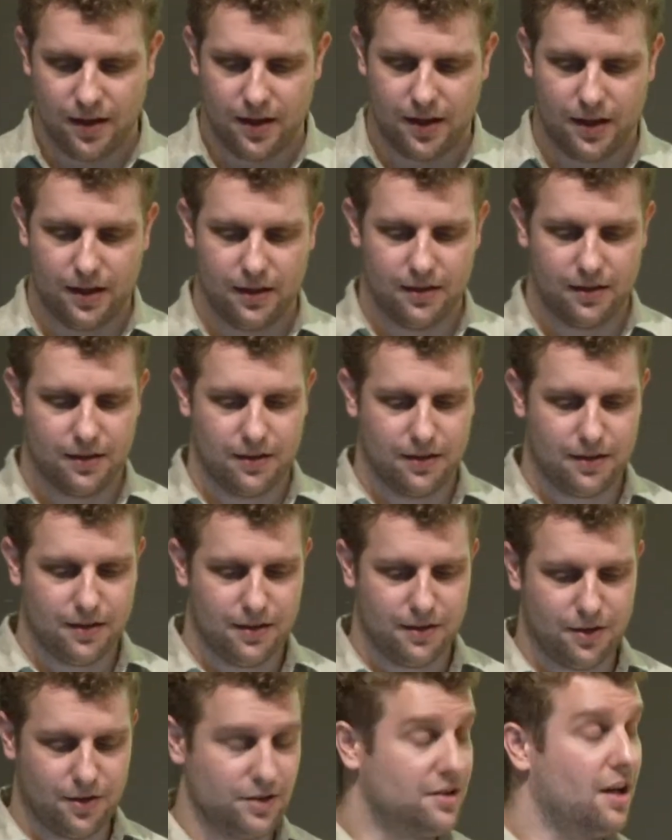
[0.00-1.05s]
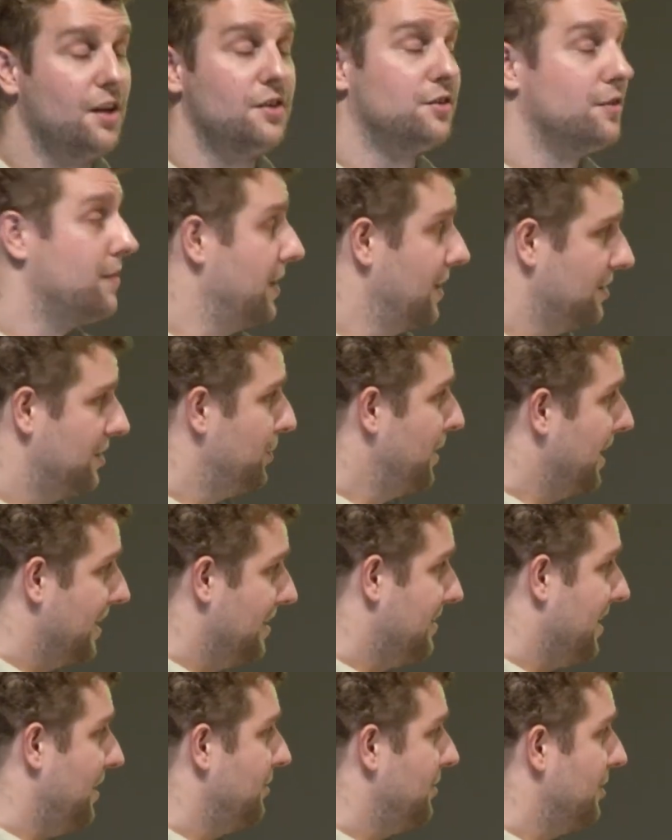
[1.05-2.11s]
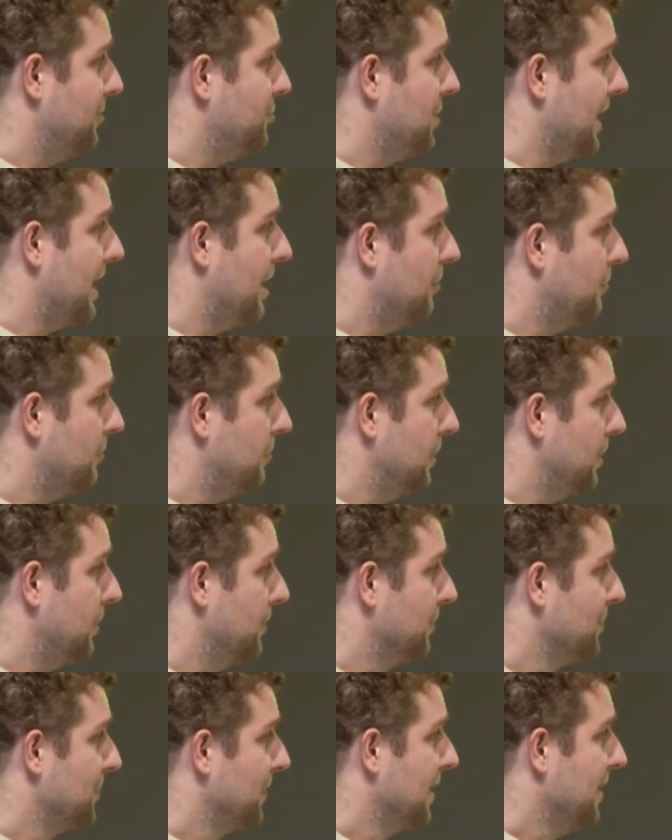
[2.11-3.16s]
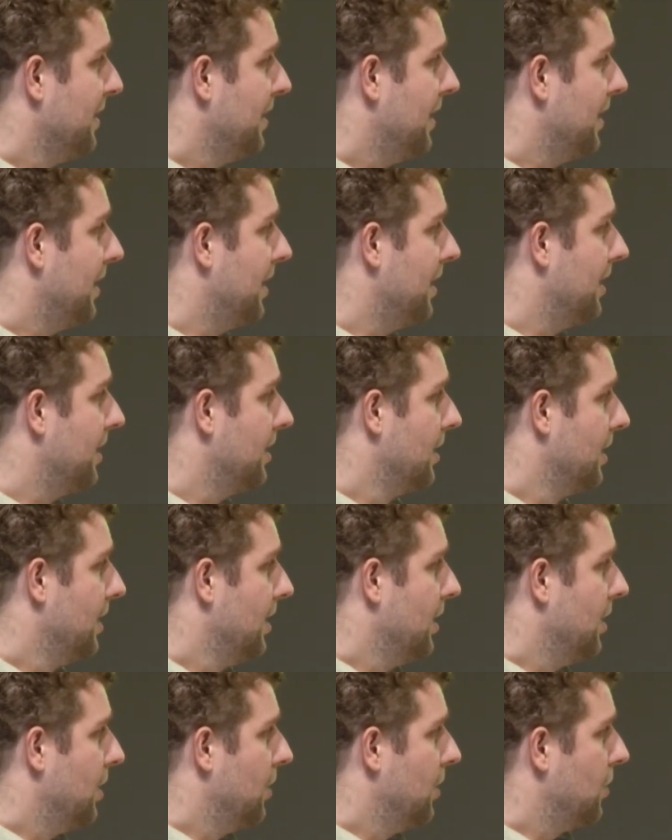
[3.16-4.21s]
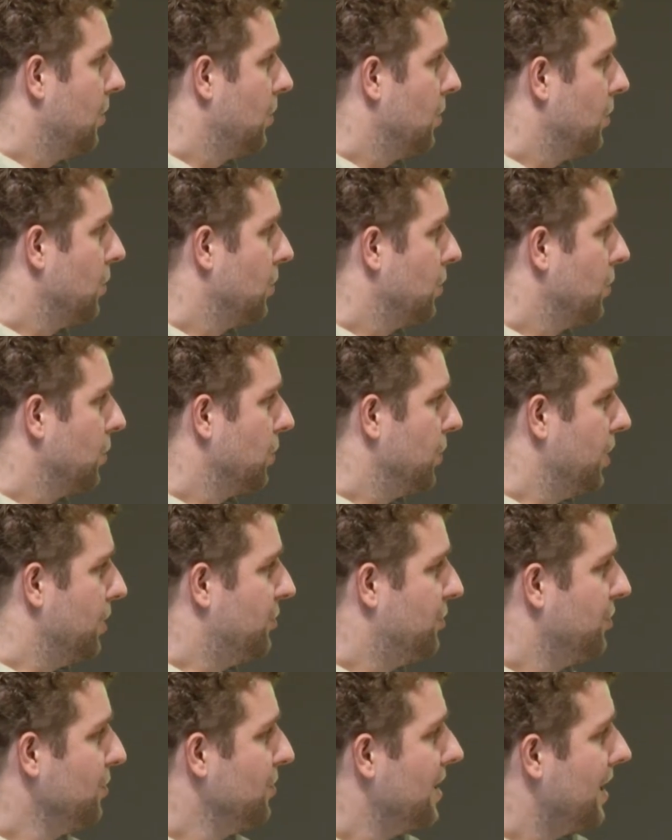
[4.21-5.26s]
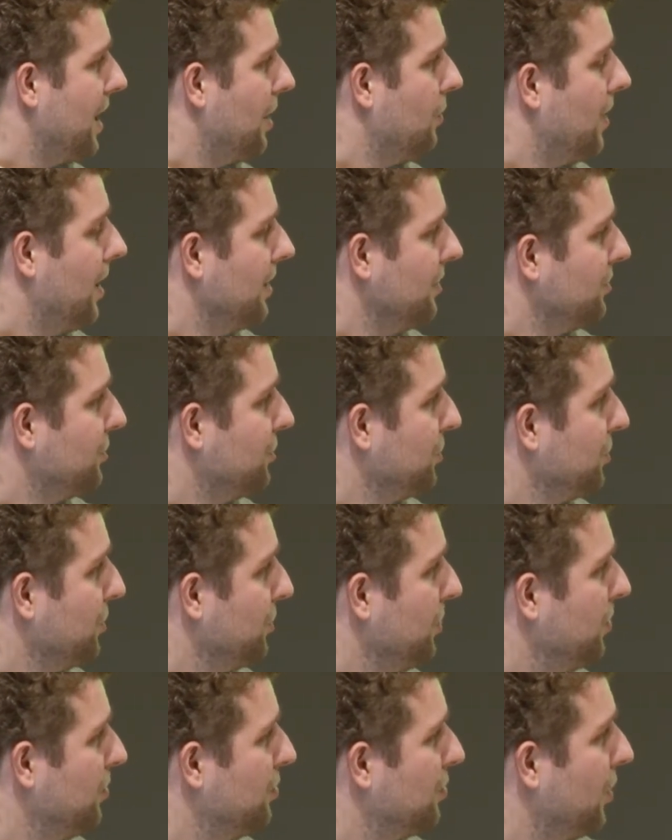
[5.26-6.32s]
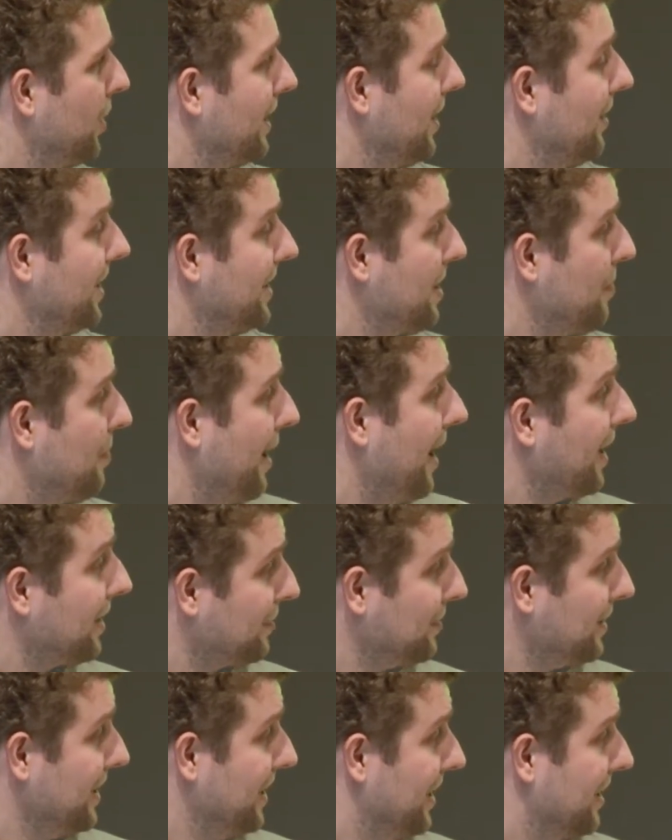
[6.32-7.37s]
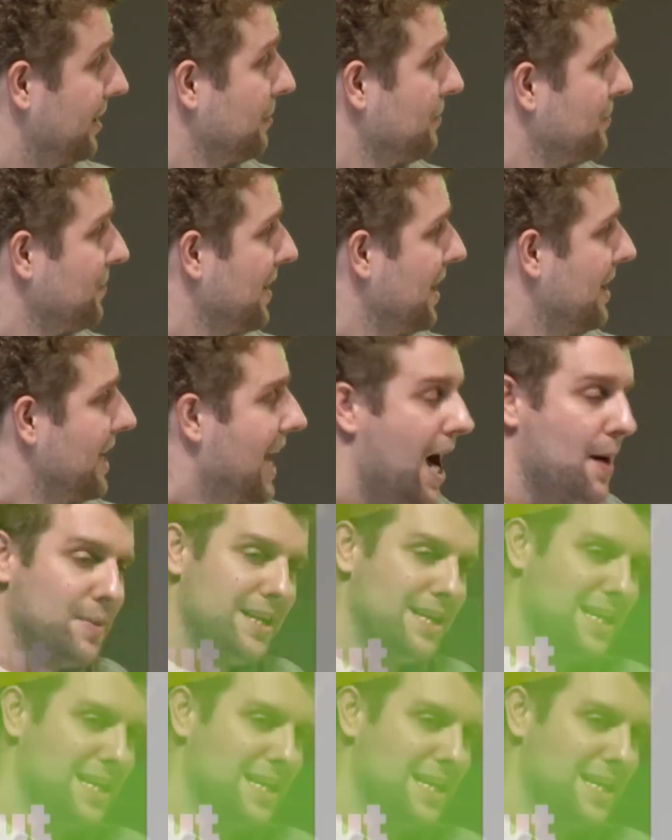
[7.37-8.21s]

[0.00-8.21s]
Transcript: There are tons of things that we can test in checkout flow. The two that I want to point out at the bottom here, how